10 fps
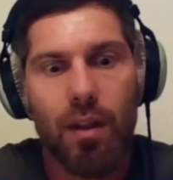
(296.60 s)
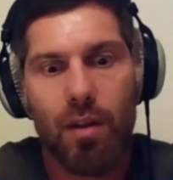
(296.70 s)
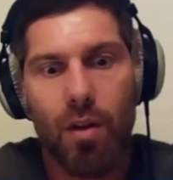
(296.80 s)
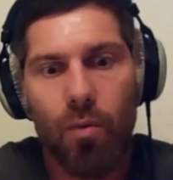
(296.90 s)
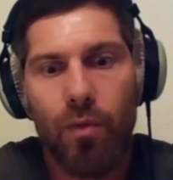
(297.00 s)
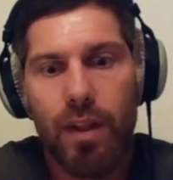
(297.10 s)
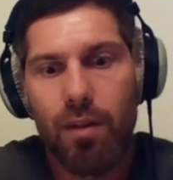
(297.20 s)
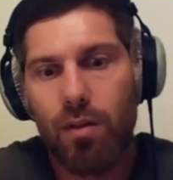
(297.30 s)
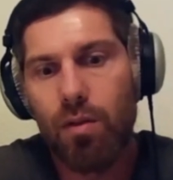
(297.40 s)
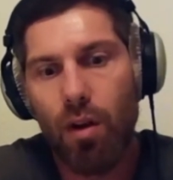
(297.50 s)
no video
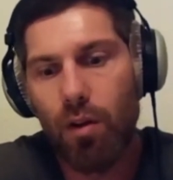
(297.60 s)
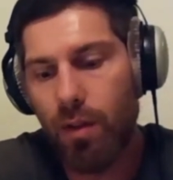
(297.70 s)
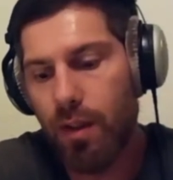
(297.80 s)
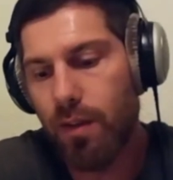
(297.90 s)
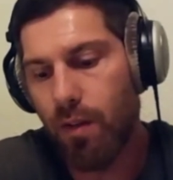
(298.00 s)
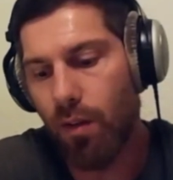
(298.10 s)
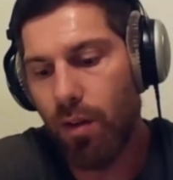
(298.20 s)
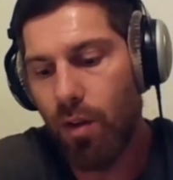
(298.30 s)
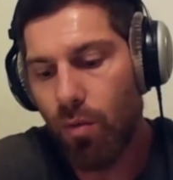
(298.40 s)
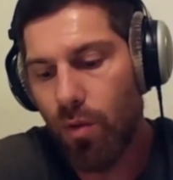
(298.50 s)
tutorials on
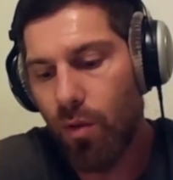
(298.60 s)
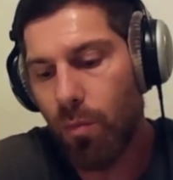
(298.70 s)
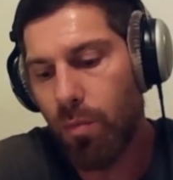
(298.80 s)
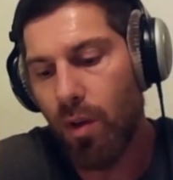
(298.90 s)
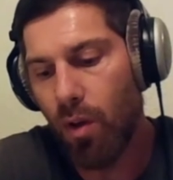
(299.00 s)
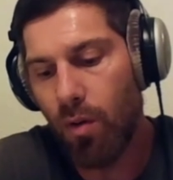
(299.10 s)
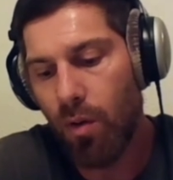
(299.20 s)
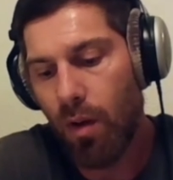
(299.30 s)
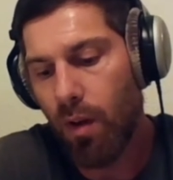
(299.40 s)
YouTube, no